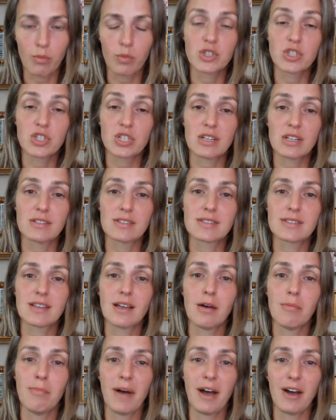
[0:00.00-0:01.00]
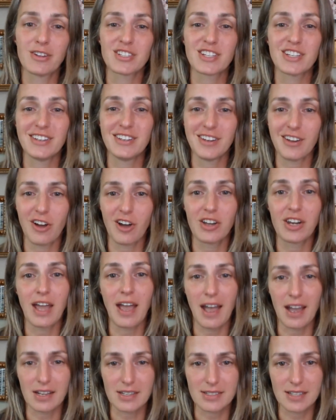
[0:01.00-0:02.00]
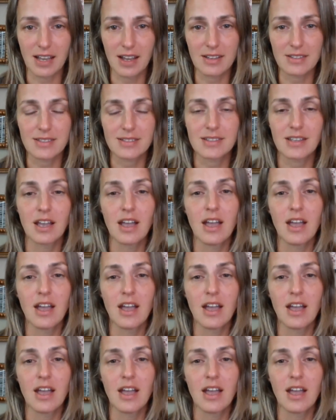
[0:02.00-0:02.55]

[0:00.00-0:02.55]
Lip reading: which is about non-excess.